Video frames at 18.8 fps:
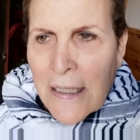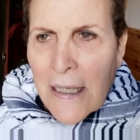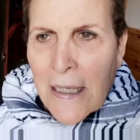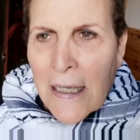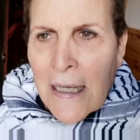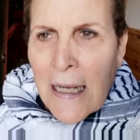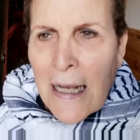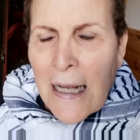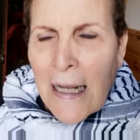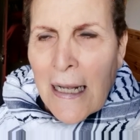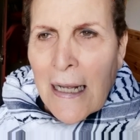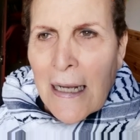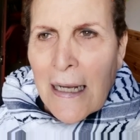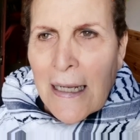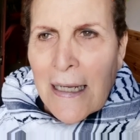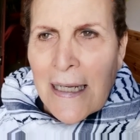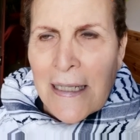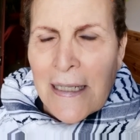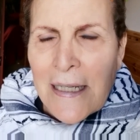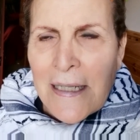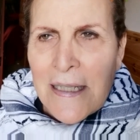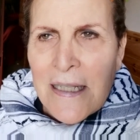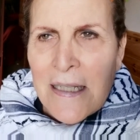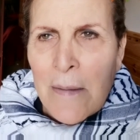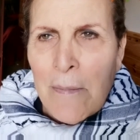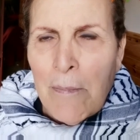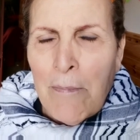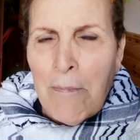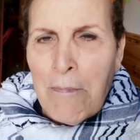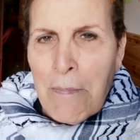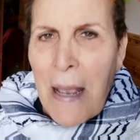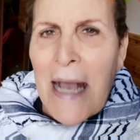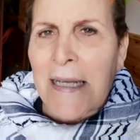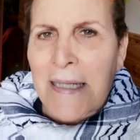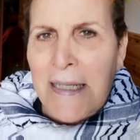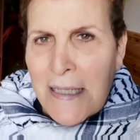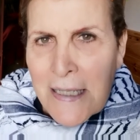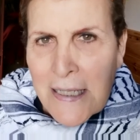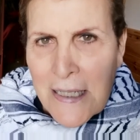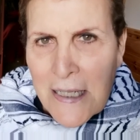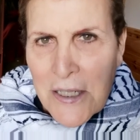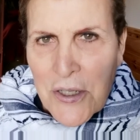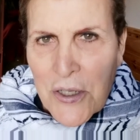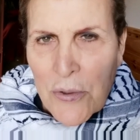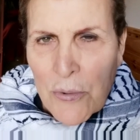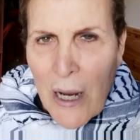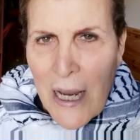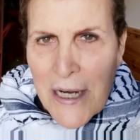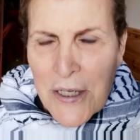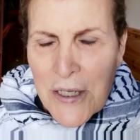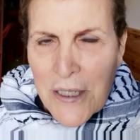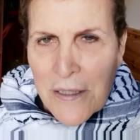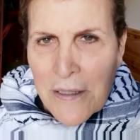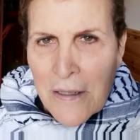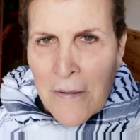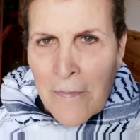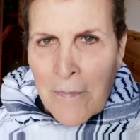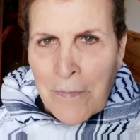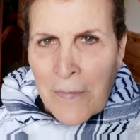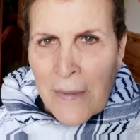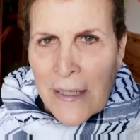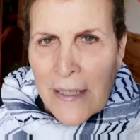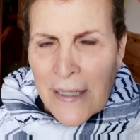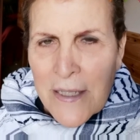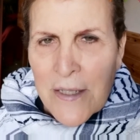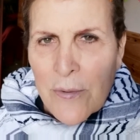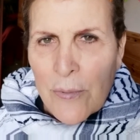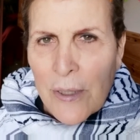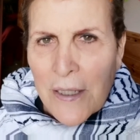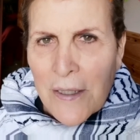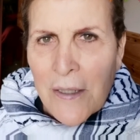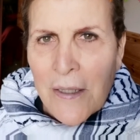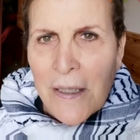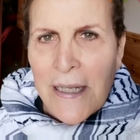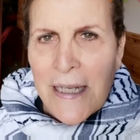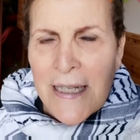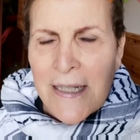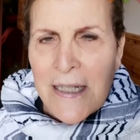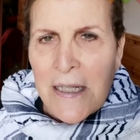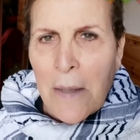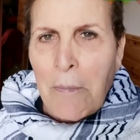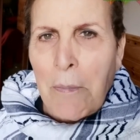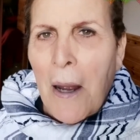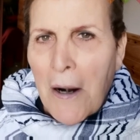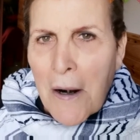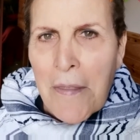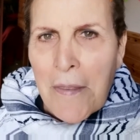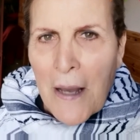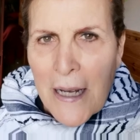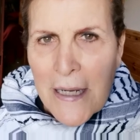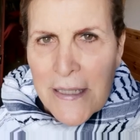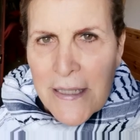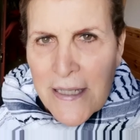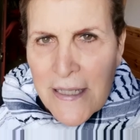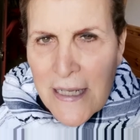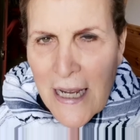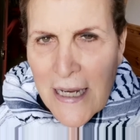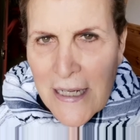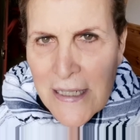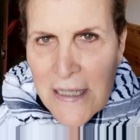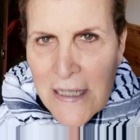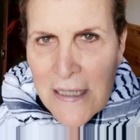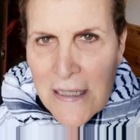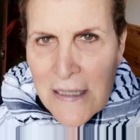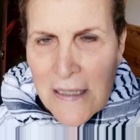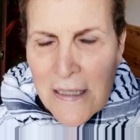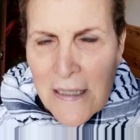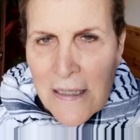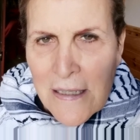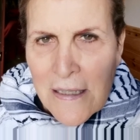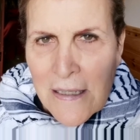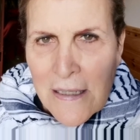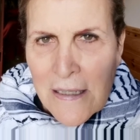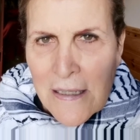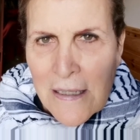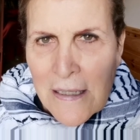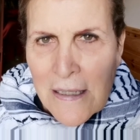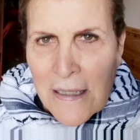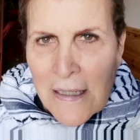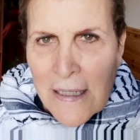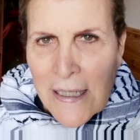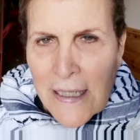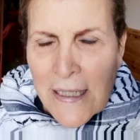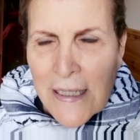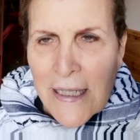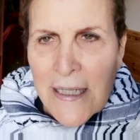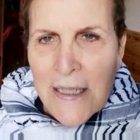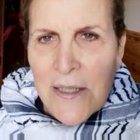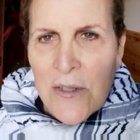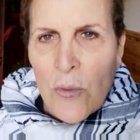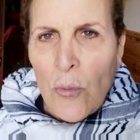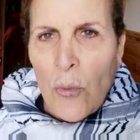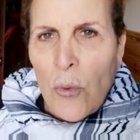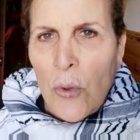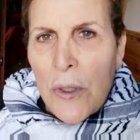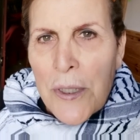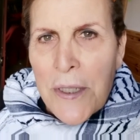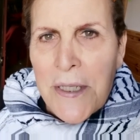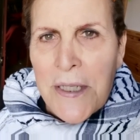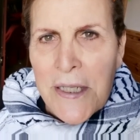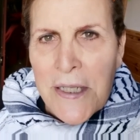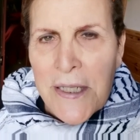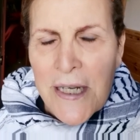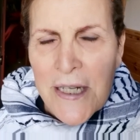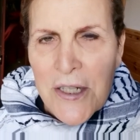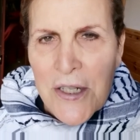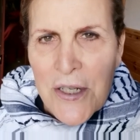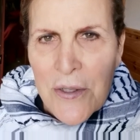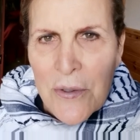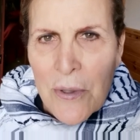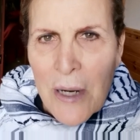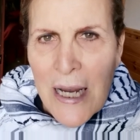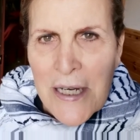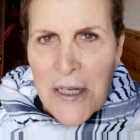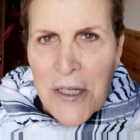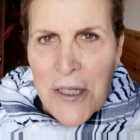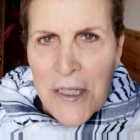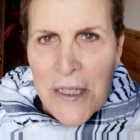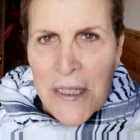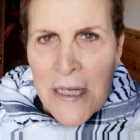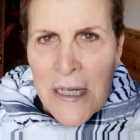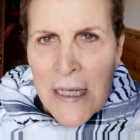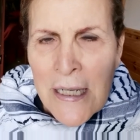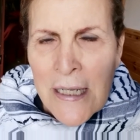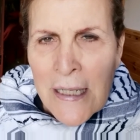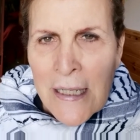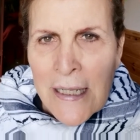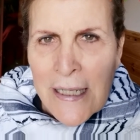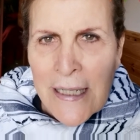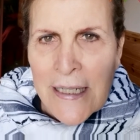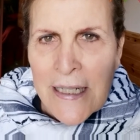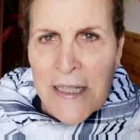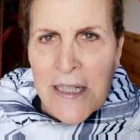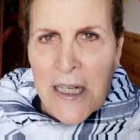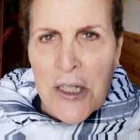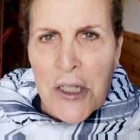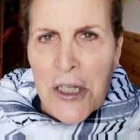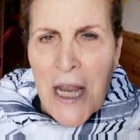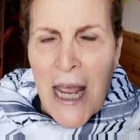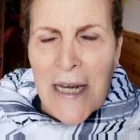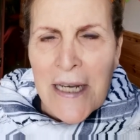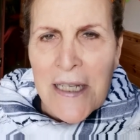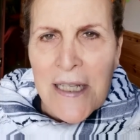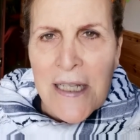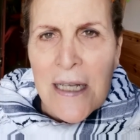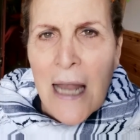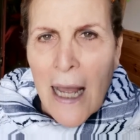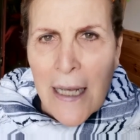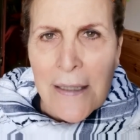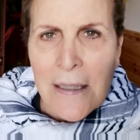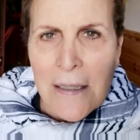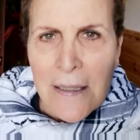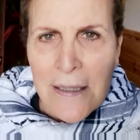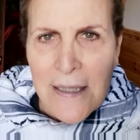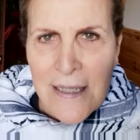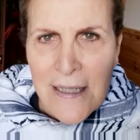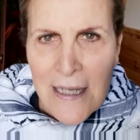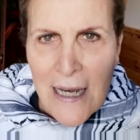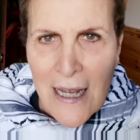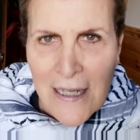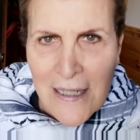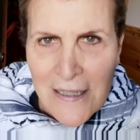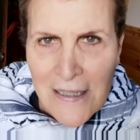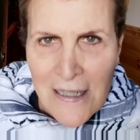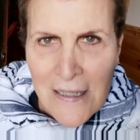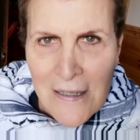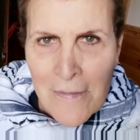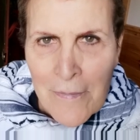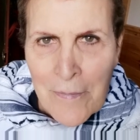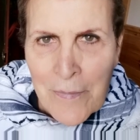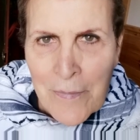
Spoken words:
Yeah, in its best situation, Israel is an apartheid state. In its worst situation, it is a genocidal state.